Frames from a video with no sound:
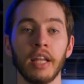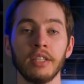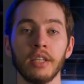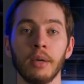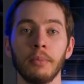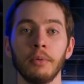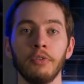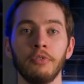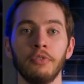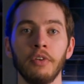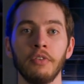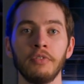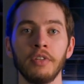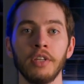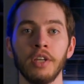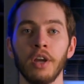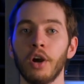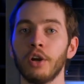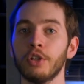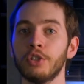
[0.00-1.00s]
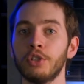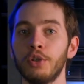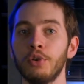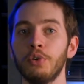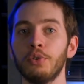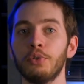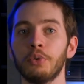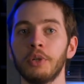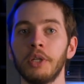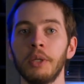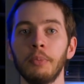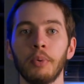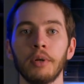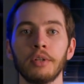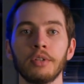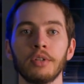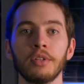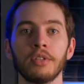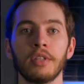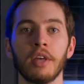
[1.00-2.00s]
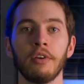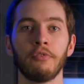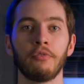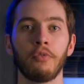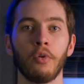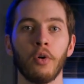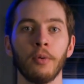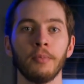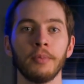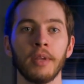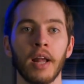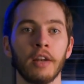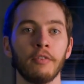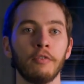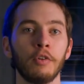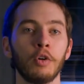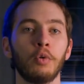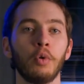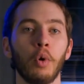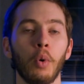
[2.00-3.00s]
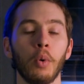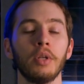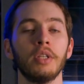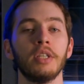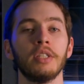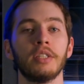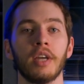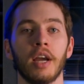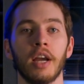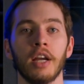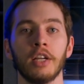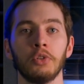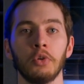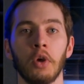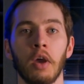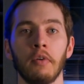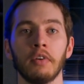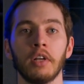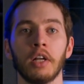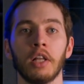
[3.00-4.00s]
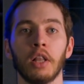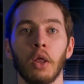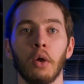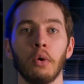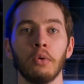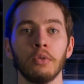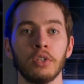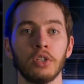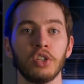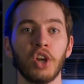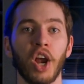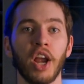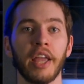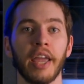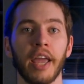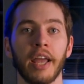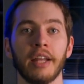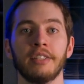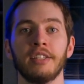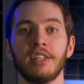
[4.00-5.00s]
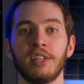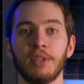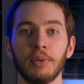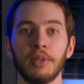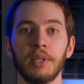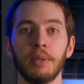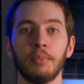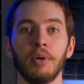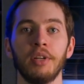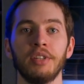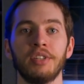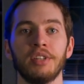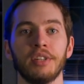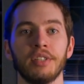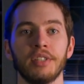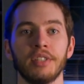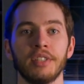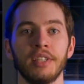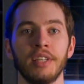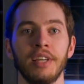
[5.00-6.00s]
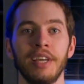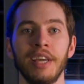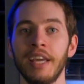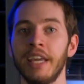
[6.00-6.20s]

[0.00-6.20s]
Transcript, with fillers: and W50 are two 3D printers that formed out of a growing desire to have enclosed gigantic 3D printers.